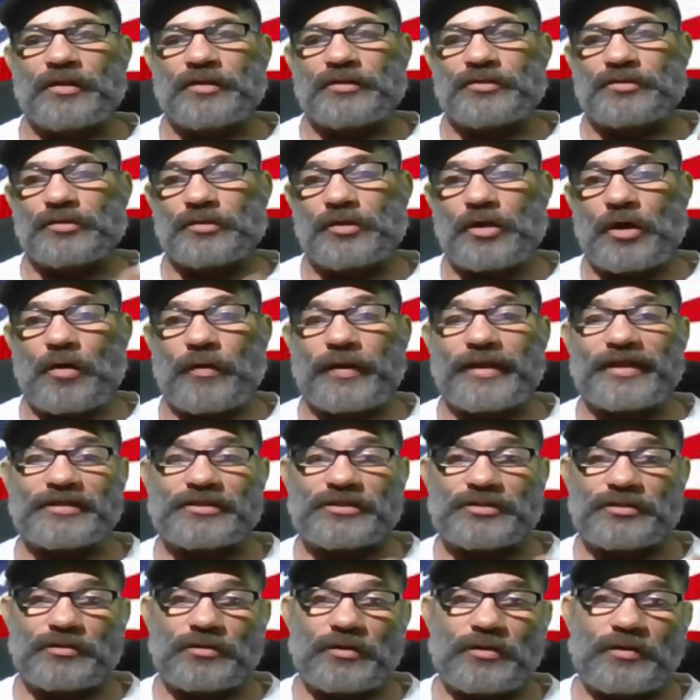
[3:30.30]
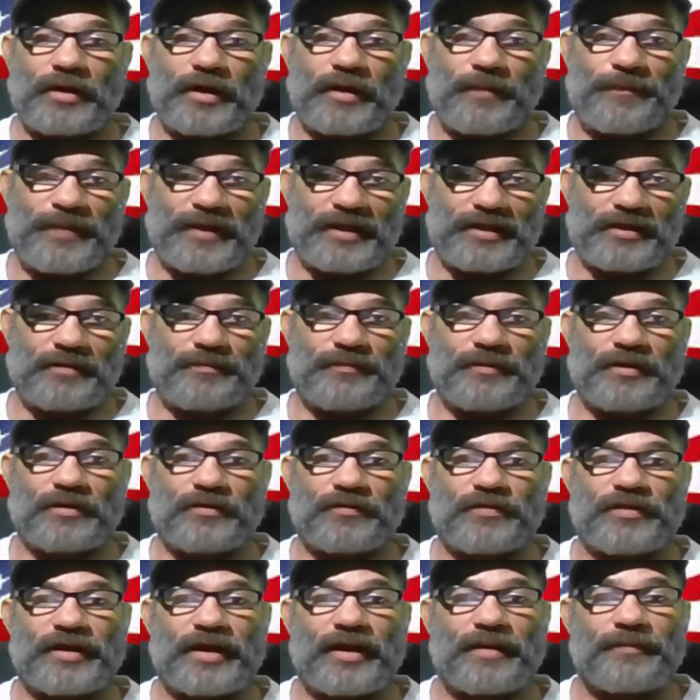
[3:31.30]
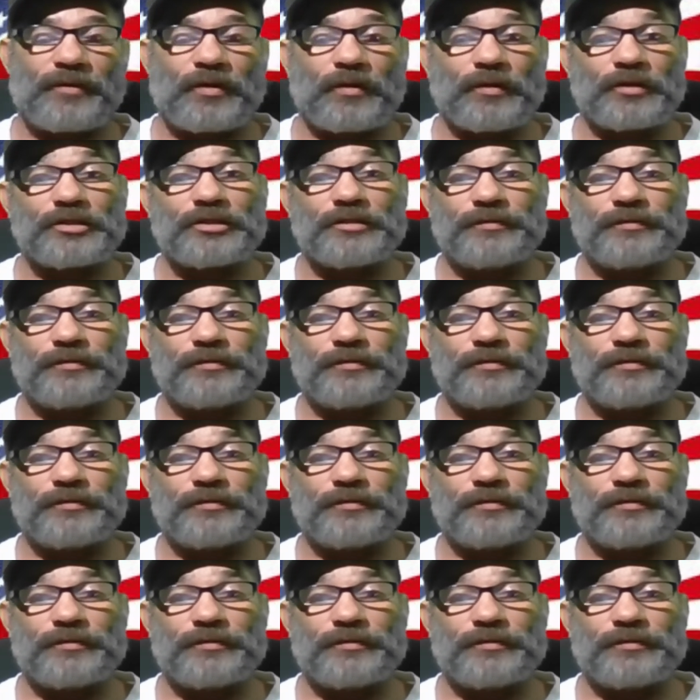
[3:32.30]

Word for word: to go into a pellet mill that I'm going